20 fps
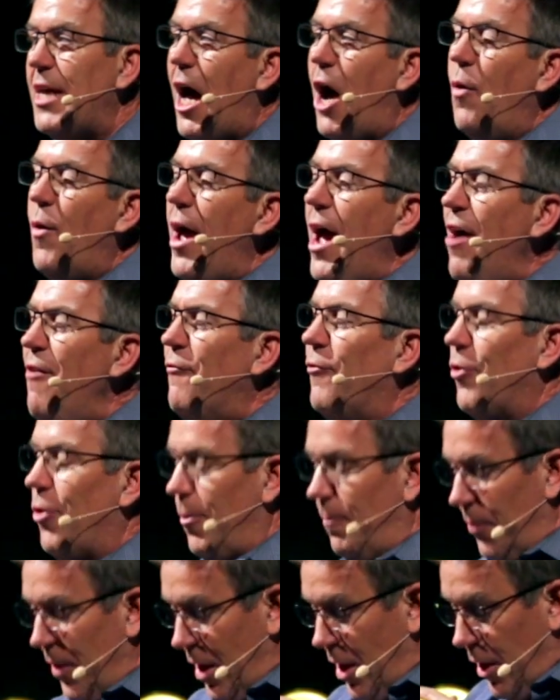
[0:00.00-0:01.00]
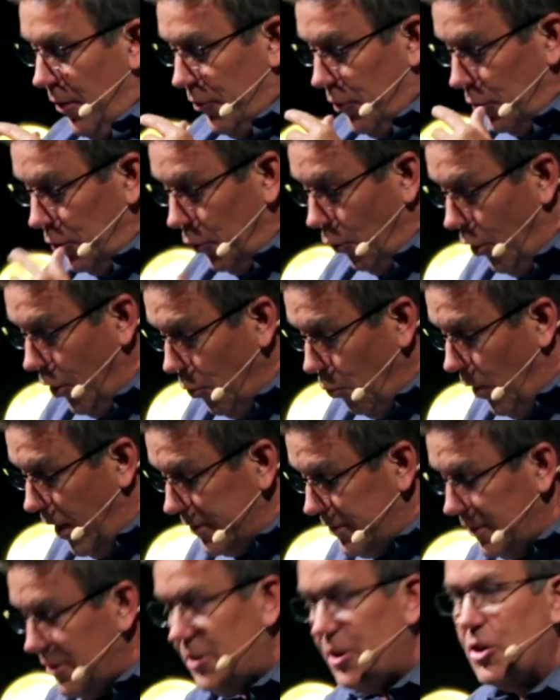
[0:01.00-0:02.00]
However, the Lord
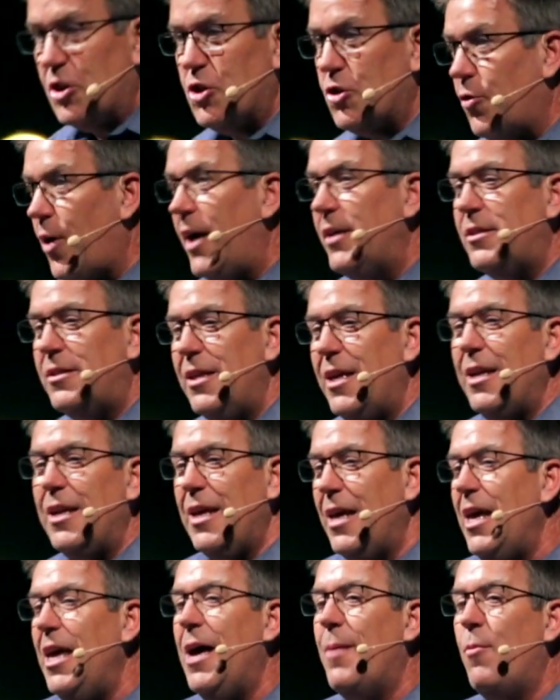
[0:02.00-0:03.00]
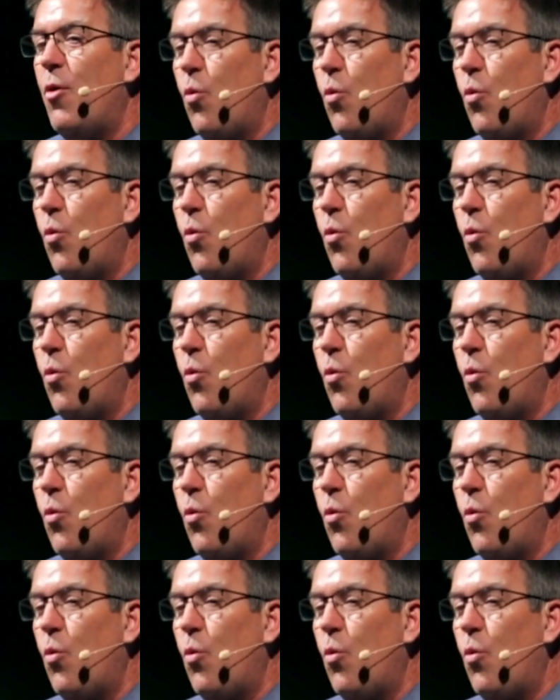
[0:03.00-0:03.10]
wants us to trust in him